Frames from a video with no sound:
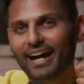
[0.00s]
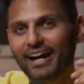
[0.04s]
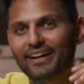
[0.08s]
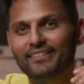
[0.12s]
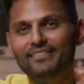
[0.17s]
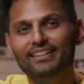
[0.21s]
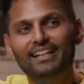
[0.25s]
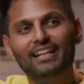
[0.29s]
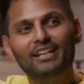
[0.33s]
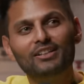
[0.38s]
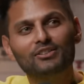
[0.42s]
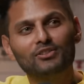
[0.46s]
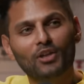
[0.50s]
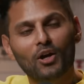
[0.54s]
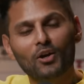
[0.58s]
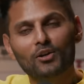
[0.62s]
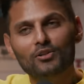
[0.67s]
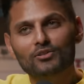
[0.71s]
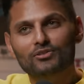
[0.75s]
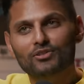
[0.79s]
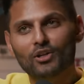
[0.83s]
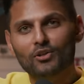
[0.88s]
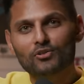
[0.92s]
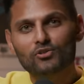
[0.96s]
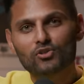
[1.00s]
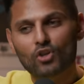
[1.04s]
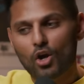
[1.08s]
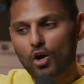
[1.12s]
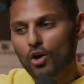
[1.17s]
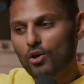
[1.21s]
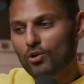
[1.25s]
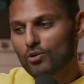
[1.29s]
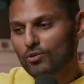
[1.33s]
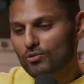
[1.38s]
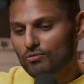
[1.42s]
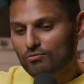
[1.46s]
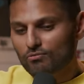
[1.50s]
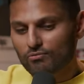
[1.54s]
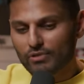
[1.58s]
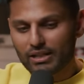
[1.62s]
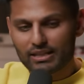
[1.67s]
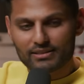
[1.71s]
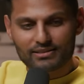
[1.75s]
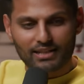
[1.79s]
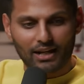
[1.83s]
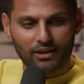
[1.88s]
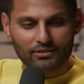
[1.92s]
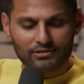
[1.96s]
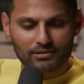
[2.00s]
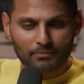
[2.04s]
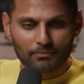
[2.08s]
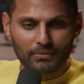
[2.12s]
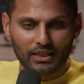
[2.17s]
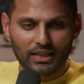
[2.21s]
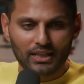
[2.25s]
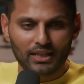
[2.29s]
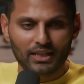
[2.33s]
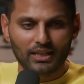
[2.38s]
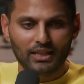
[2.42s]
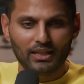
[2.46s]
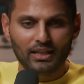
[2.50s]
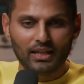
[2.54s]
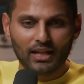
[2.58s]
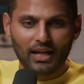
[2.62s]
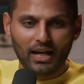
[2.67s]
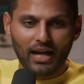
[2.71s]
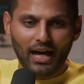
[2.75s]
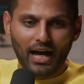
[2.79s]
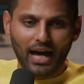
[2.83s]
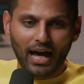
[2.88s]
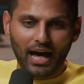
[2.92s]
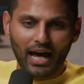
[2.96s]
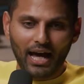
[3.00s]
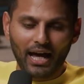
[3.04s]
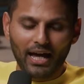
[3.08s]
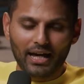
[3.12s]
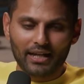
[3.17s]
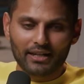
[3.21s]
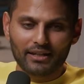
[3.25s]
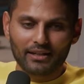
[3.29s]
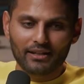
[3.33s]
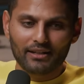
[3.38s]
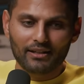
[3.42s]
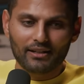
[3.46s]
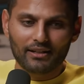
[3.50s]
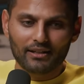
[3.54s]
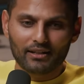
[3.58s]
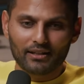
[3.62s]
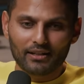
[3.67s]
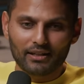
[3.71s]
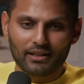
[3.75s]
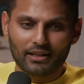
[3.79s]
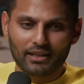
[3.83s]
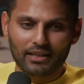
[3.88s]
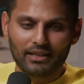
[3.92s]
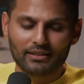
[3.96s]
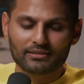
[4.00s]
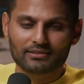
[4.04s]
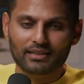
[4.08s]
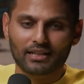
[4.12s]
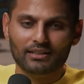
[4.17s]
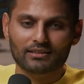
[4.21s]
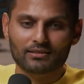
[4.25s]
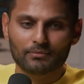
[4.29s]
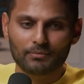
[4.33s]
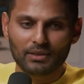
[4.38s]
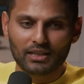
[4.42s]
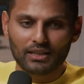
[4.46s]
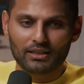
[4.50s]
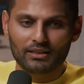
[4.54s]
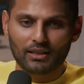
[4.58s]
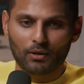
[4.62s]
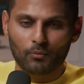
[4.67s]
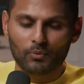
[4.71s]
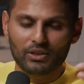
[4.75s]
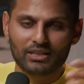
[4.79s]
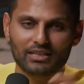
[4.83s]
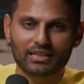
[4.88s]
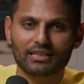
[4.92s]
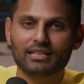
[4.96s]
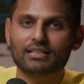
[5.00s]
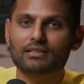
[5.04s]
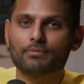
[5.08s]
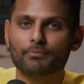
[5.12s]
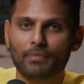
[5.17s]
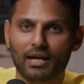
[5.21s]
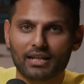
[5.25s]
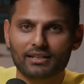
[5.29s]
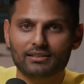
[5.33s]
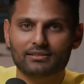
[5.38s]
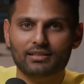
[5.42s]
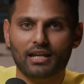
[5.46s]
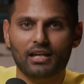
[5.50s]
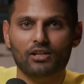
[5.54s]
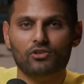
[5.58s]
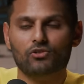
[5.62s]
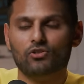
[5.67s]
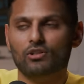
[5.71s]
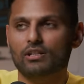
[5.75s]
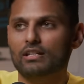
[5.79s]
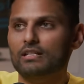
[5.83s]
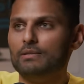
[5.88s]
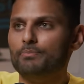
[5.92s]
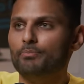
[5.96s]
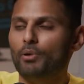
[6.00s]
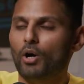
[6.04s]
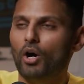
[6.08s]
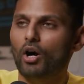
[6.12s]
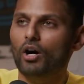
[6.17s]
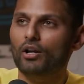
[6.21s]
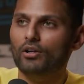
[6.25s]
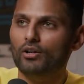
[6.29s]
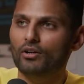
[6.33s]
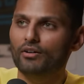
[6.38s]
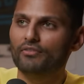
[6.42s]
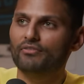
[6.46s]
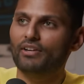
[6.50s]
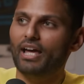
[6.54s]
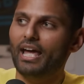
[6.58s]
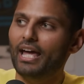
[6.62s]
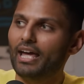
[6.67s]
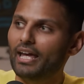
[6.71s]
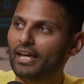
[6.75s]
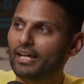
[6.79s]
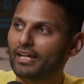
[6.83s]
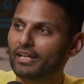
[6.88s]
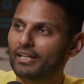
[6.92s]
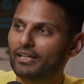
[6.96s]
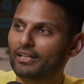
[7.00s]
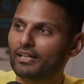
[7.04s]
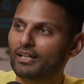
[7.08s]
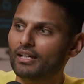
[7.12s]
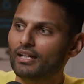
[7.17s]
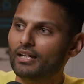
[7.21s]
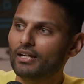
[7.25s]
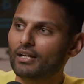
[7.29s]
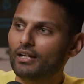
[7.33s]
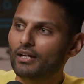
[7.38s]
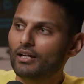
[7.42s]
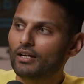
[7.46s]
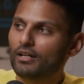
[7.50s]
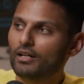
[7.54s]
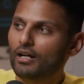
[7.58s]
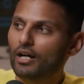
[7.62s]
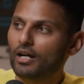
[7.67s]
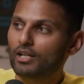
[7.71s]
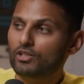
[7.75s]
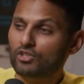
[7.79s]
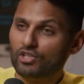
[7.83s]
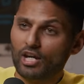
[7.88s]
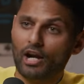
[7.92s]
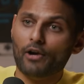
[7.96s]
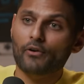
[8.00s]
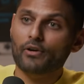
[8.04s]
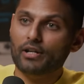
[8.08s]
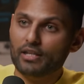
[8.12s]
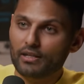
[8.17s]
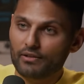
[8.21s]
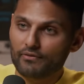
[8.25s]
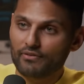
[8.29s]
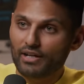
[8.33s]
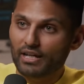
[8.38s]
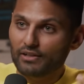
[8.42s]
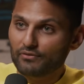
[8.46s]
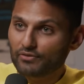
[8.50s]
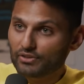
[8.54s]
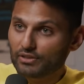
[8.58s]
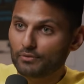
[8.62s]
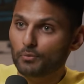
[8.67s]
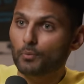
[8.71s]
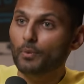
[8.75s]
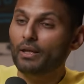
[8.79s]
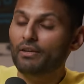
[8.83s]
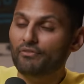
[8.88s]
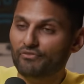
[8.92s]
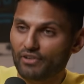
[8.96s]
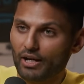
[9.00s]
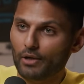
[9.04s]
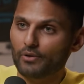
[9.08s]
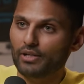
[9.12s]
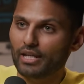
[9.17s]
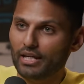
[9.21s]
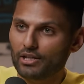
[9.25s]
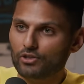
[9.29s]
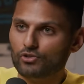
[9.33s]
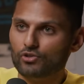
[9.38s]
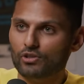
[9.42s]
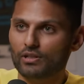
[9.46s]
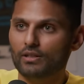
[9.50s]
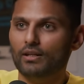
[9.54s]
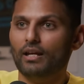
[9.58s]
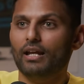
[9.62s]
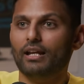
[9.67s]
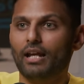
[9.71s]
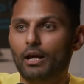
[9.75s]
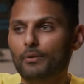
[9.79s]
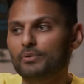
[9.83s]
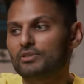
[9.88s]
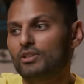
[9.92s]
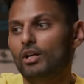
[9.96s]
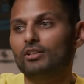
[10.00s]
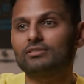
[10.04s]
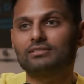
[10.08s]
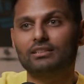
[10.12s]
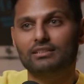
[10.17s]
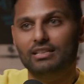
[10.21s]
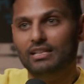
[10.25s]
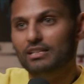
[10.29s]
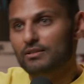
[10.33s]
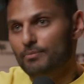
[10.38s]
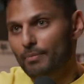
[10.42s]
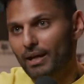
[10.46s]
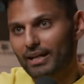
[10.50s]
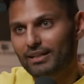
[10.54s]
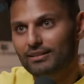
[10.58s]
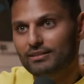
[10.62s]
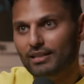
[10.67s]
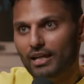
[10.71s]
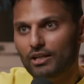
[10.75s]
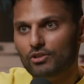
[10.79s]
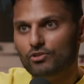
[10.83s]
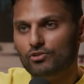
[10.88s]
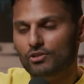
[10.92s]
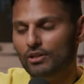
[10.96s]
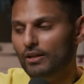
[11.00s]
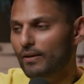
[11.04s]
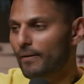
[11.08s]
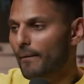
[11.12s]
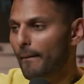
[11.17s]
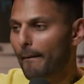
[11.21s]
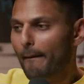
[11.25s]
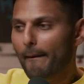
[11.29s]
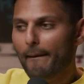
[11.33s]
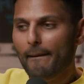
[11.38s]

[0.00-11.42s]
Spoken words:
Yeah. So Joe reached out to me and he said to me that we did this meditation as part of a charity event for the We Foundation. And I was asked to teach meditation.